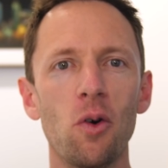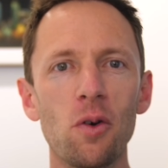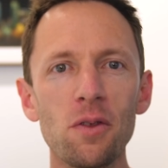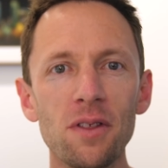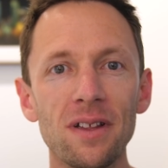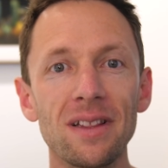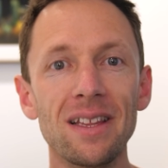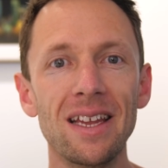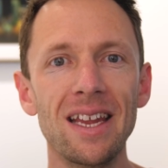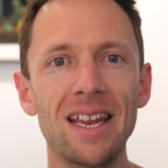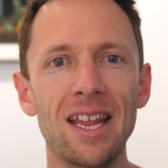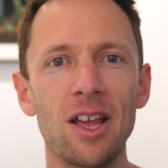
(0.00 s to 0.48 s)
all
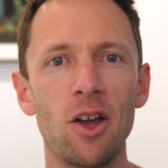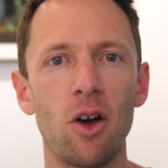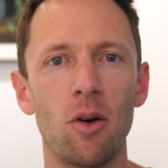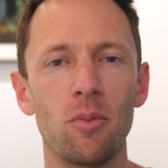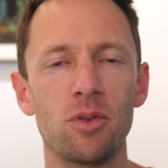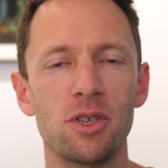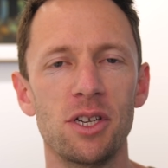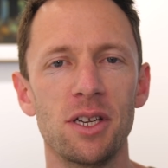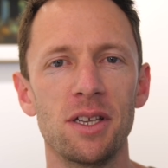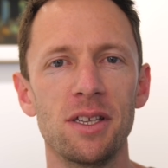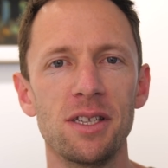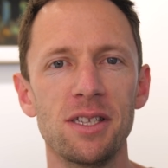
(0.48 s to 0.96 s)
the leading
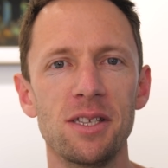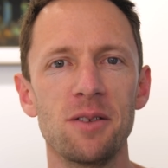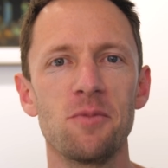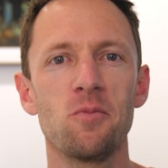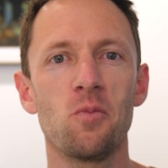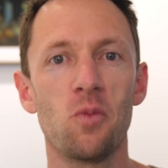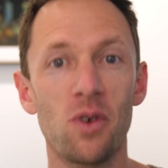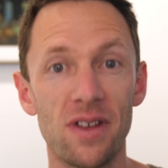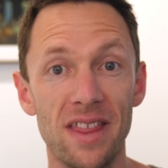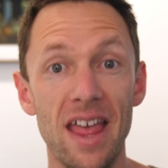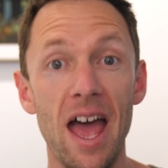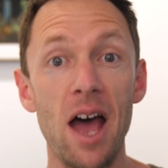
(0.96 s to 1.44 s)
options
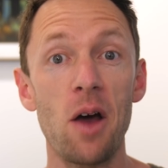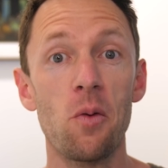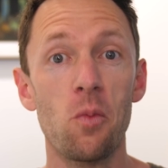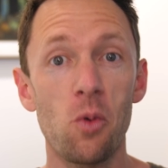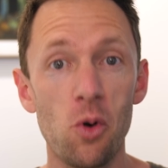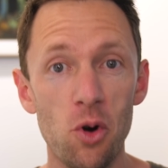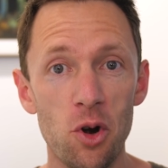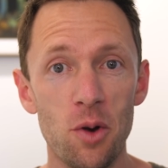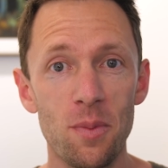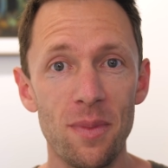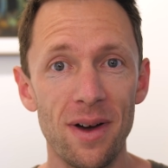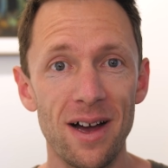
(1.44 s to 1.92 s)
without
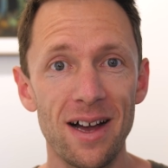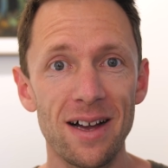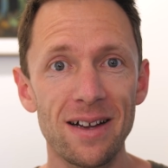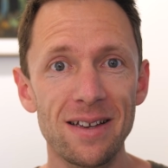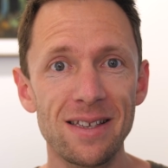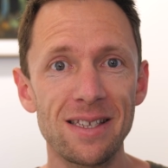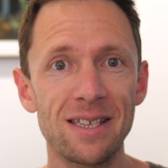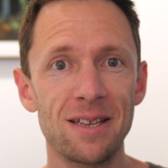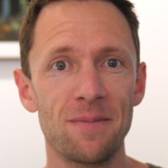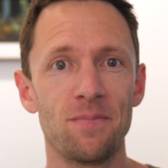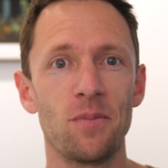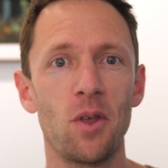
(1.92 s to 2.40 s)

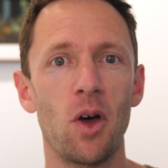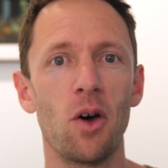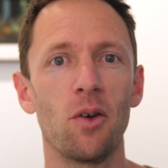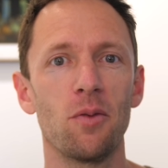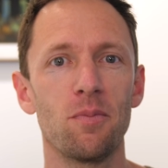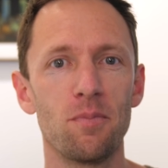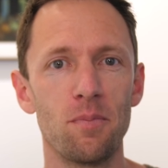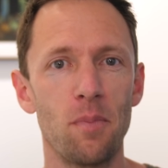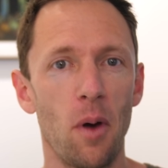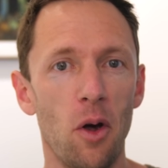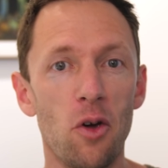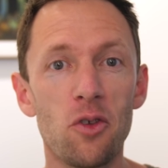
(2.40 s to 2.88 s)
watermarks
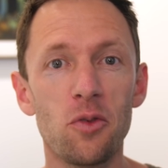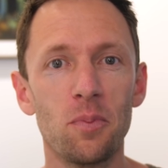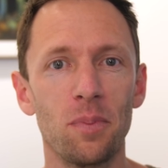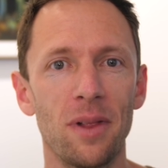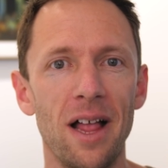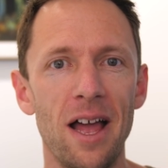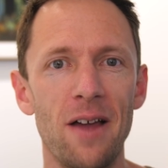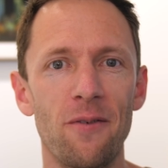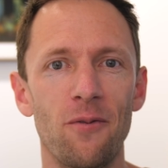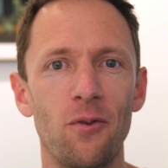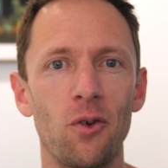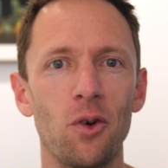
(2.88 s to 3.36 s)
on both
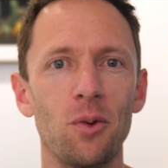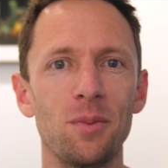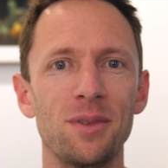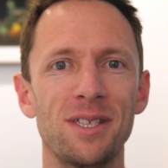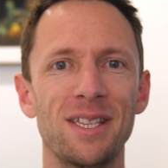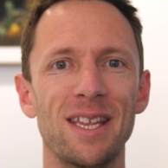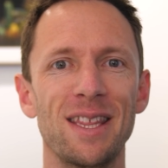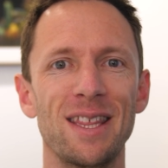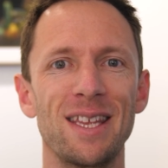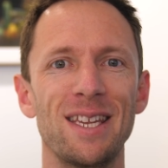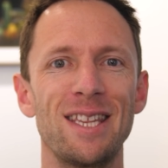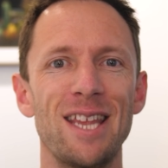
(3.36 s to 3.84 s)

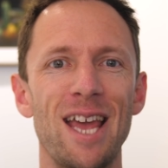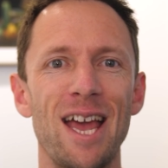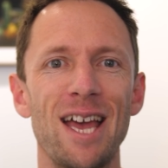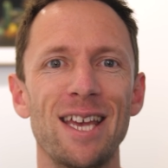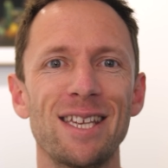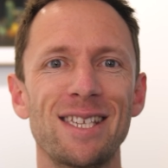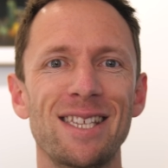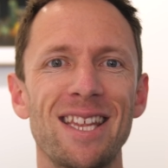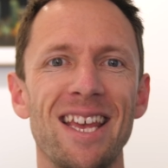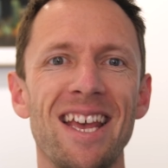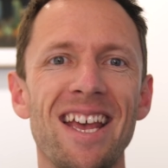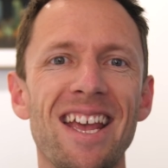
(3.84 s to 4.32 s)
platforms to the
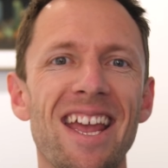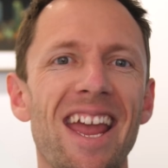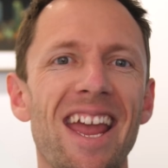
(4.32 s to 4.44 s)
test,